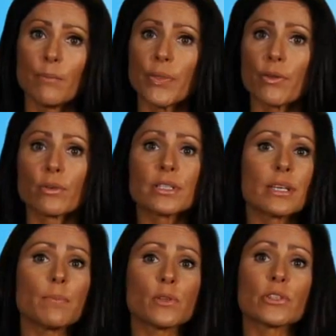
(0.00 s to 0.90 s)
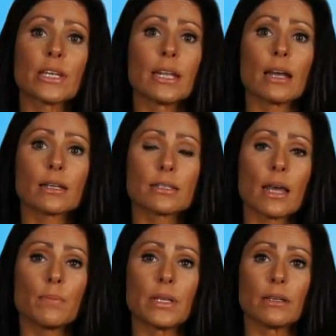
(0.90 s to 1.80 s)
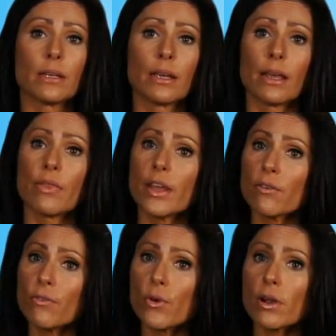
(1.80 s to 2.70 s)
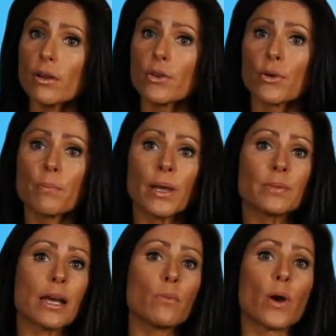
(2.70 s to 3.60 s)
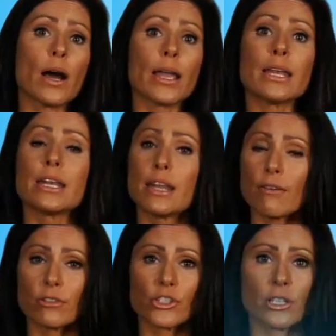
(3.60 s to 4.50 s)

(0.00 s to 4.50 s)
but their receptors cannot accept it, and therefore neuropeptide Y never